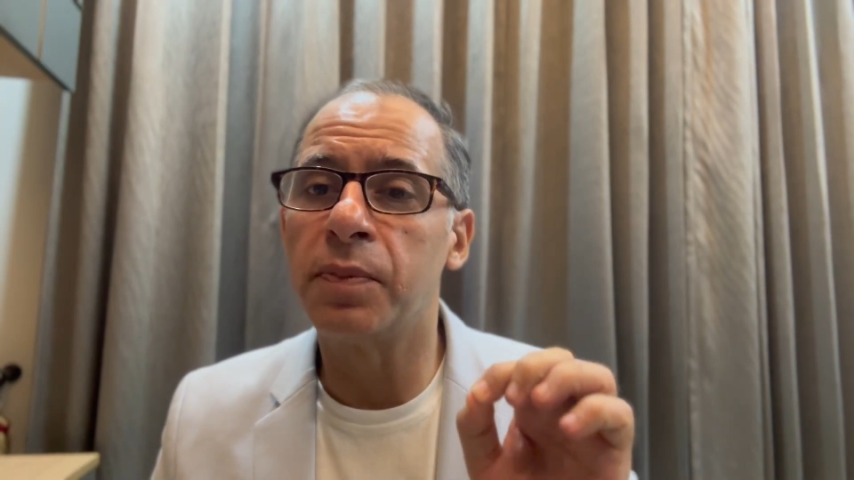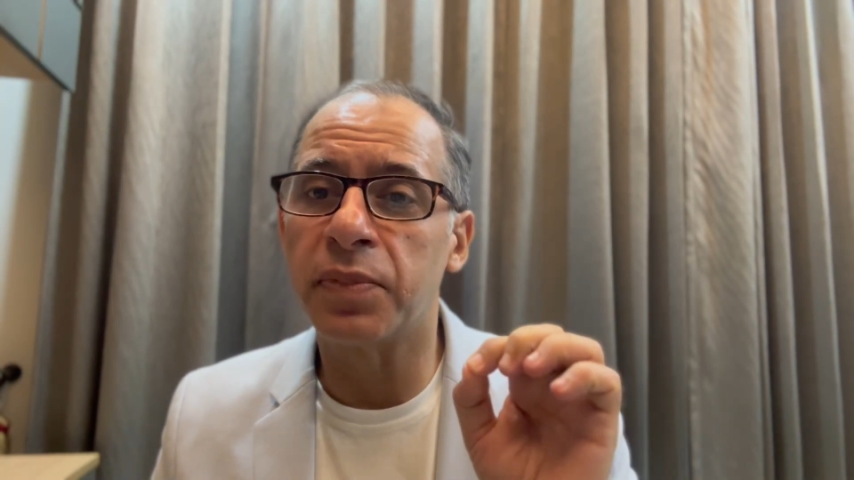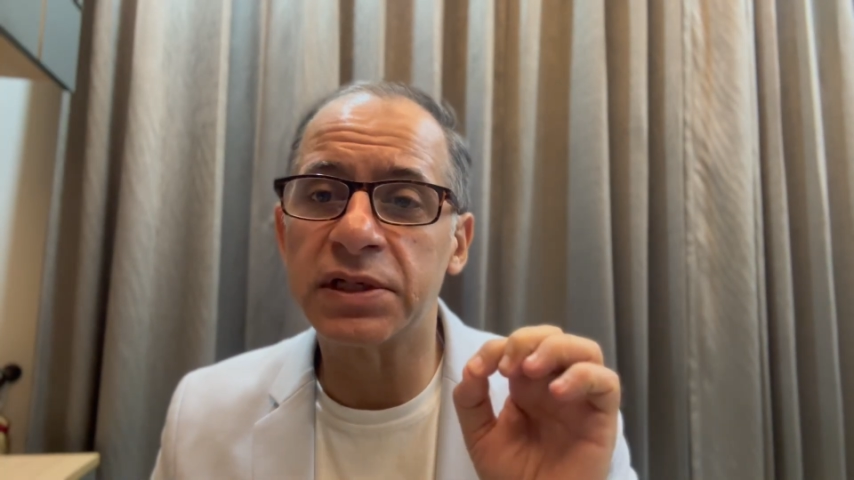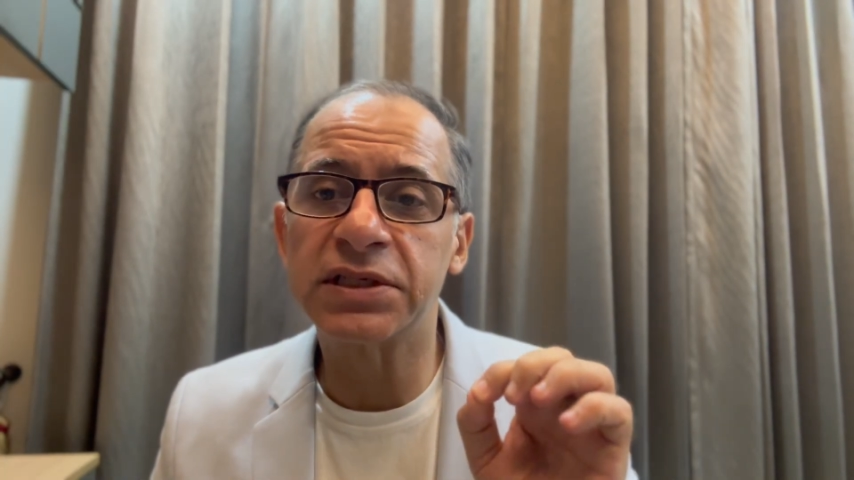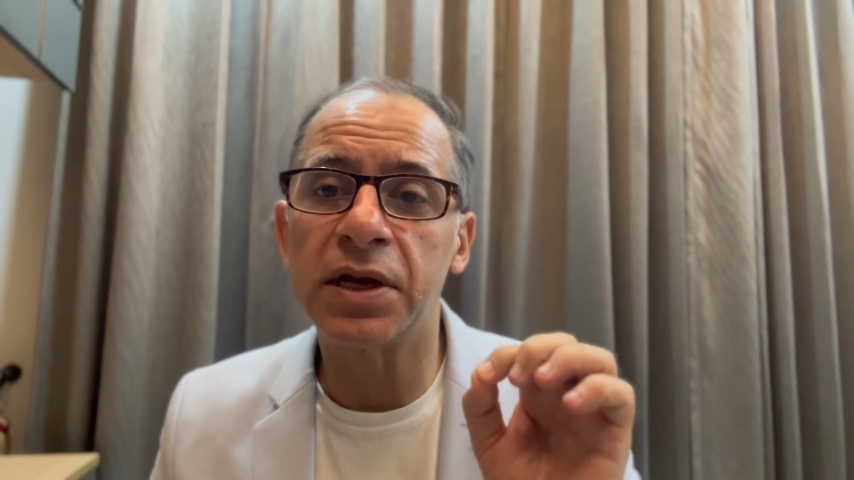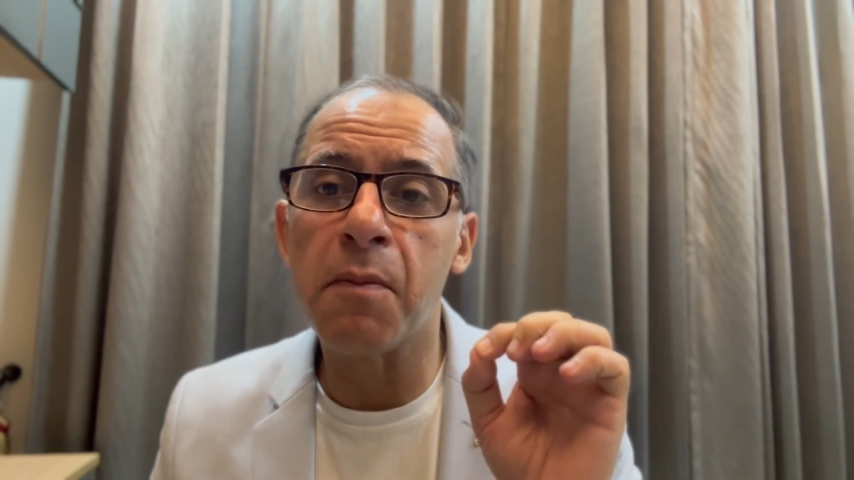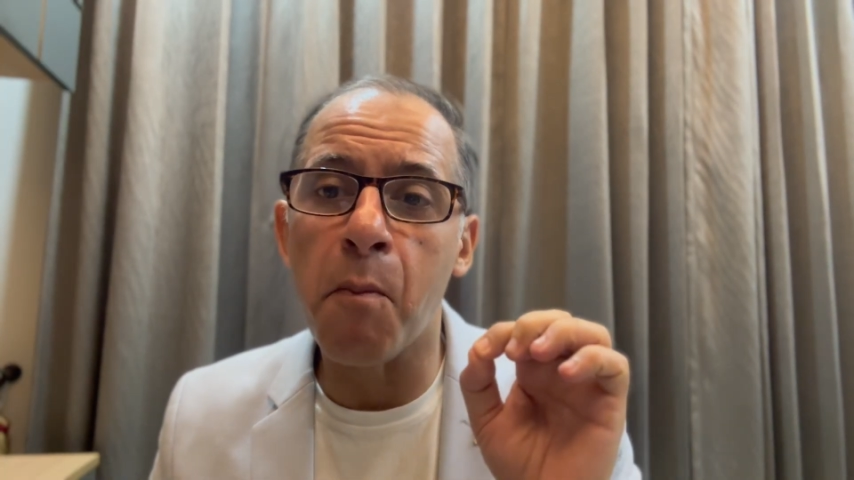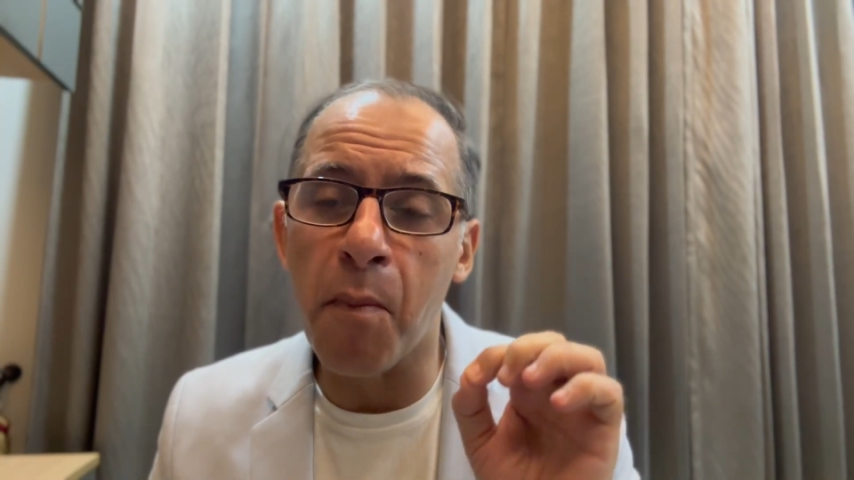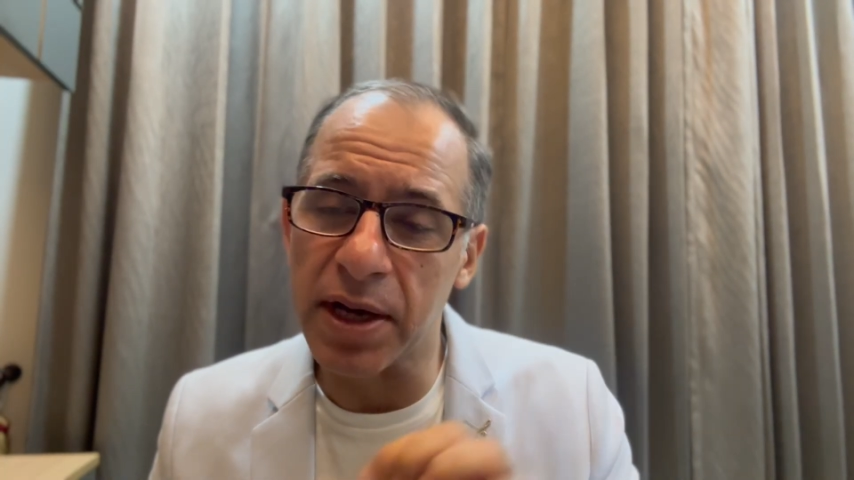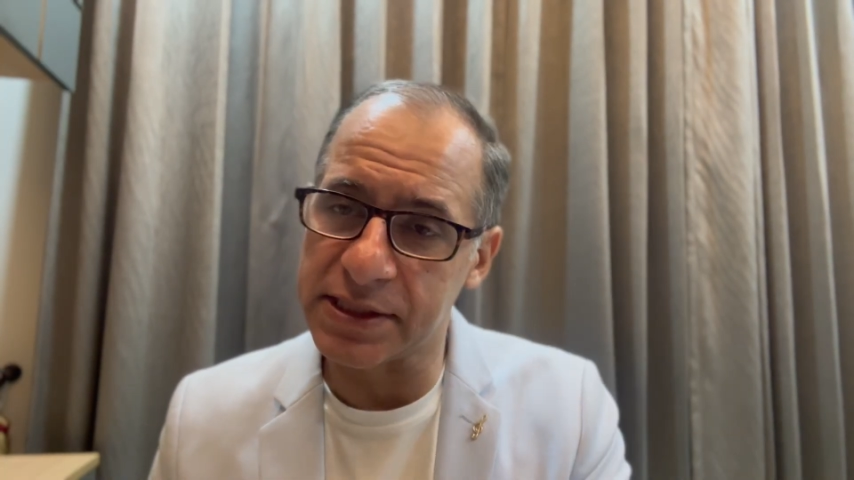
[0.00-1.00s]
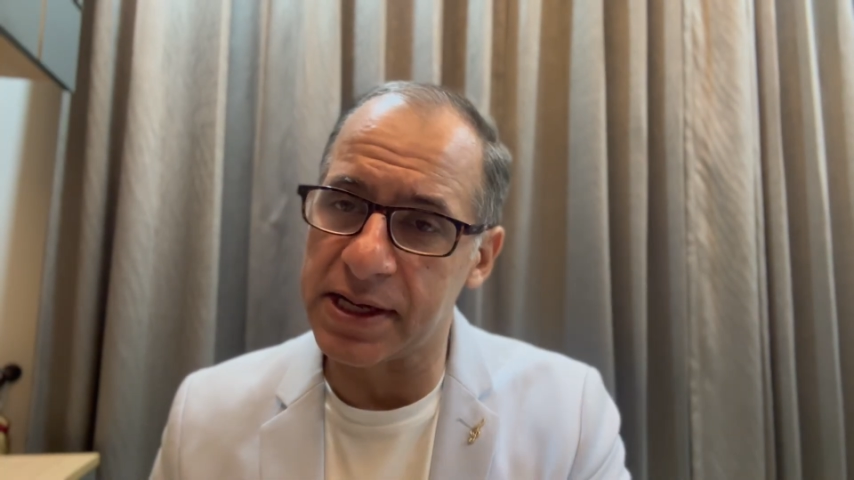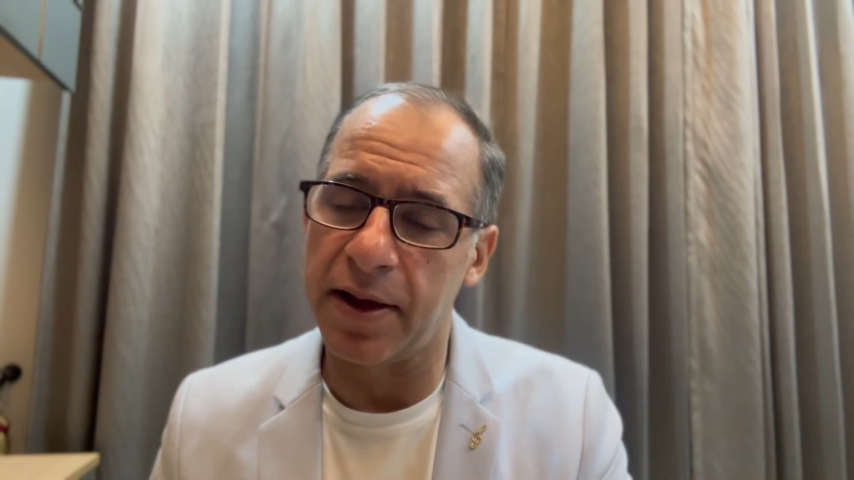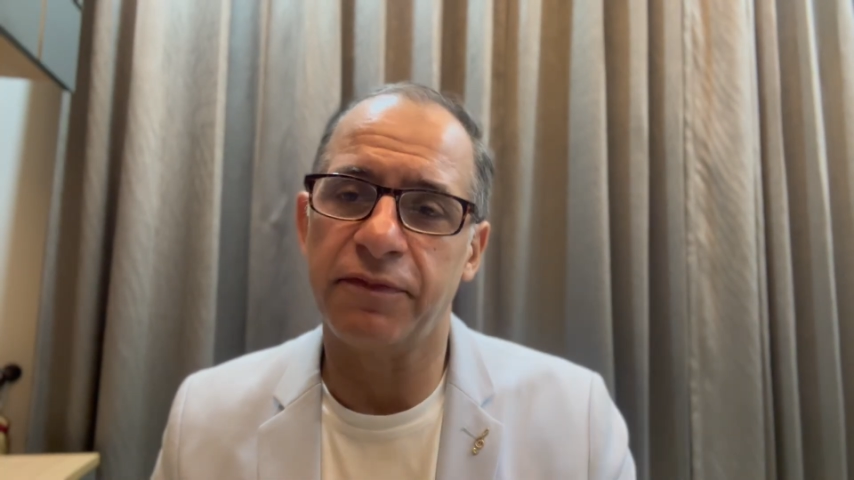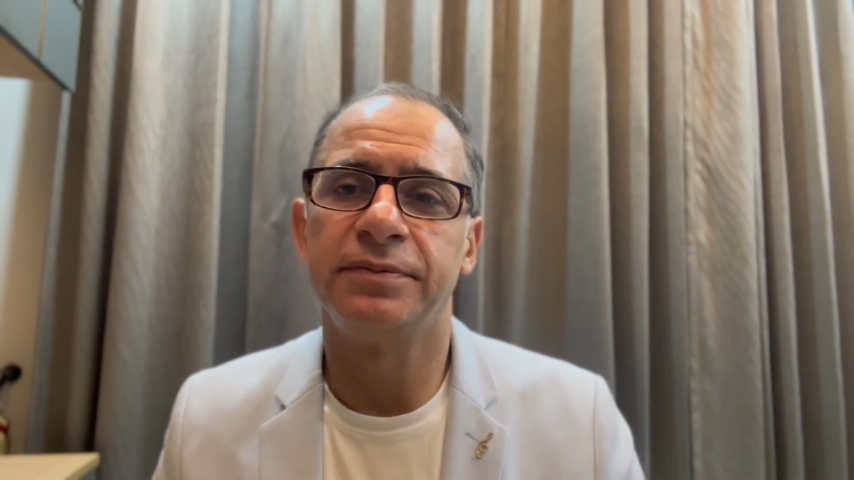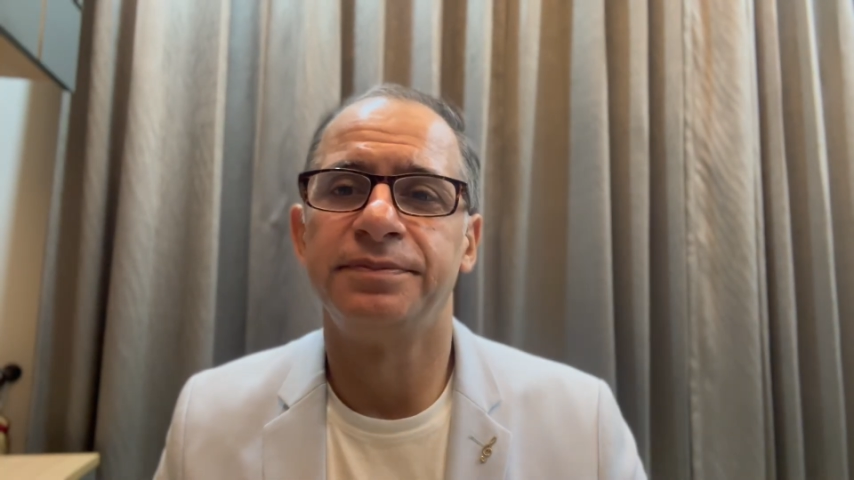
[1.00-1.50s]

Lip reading: person must have.